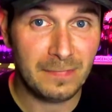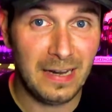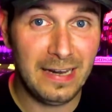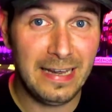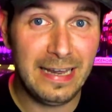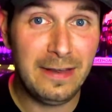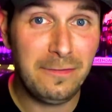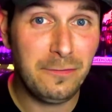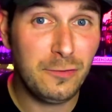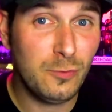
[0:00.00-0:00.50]

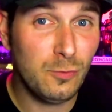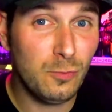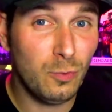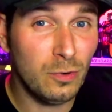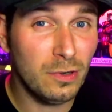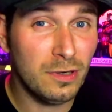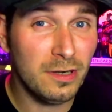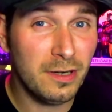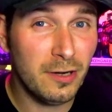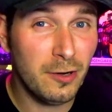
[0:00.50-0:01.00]
If you
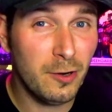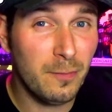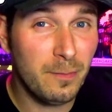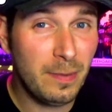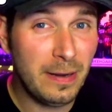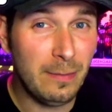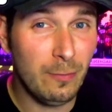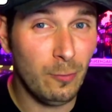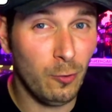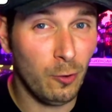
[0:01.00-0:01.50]
want to know a
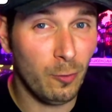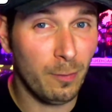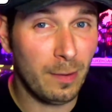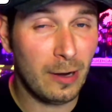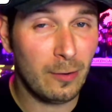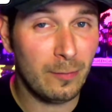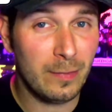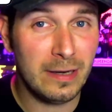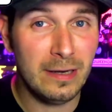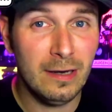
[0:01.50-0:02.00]
bit more about
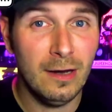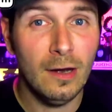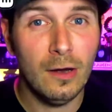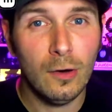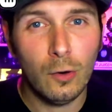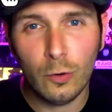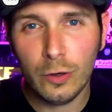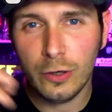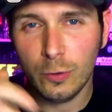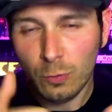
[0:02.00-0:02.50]
me,
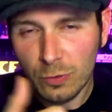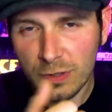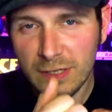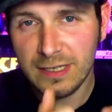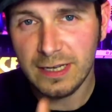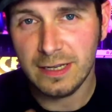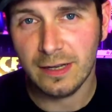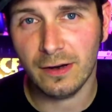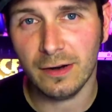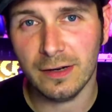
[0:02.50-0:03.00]
or you want to see
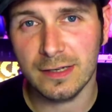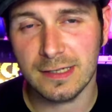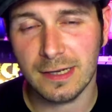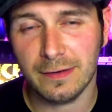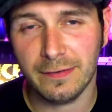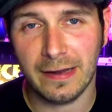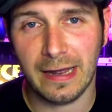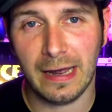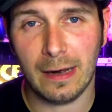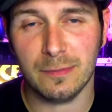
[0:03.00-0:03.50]
the kind of stuff I
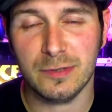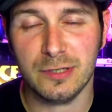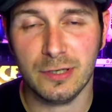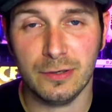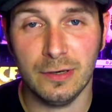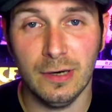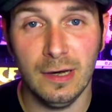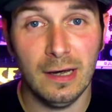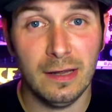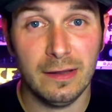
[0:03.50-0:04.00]
get up to,
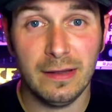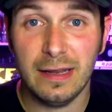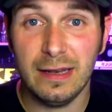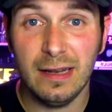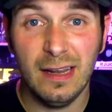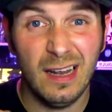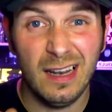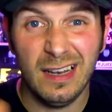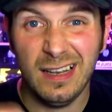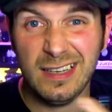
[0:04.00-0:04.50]
then
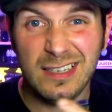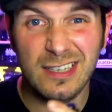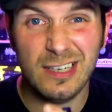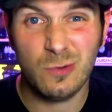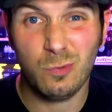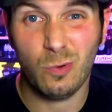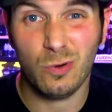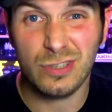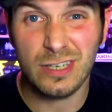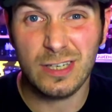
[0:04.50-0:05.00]
let's just
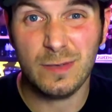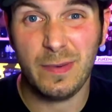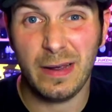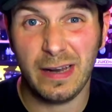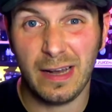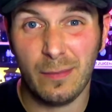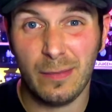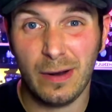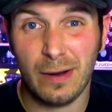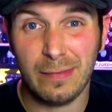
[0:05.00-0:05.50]
watch this bit
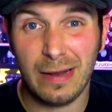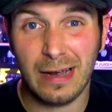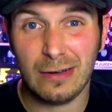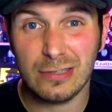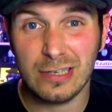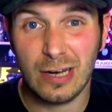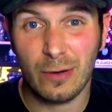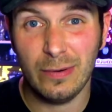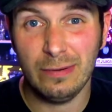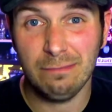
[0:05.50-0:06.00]
coming up now, shall we?